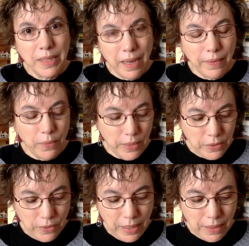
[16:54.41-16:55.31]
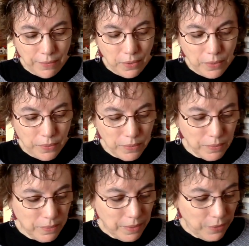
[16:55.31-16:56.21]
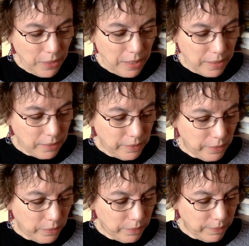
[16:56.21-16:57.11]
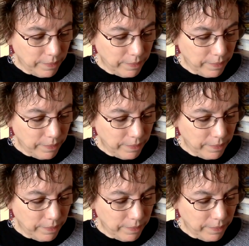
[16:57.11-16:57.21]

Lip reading: and the retreat if you get in soon.